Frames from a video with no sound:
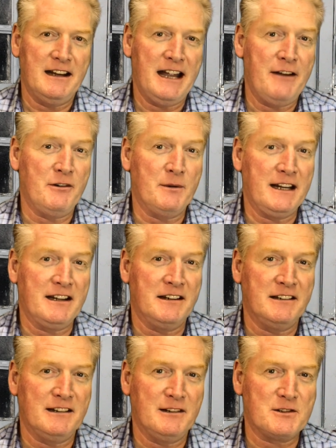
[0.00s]
every week,
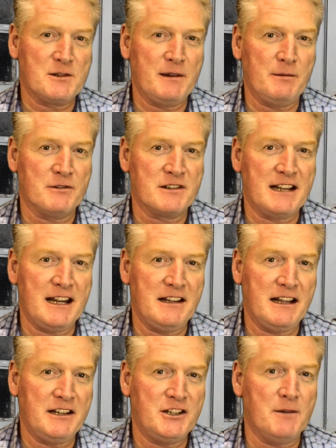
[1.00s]
and lots of people say
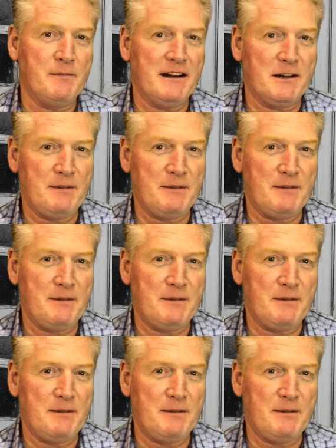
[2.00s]
they jump out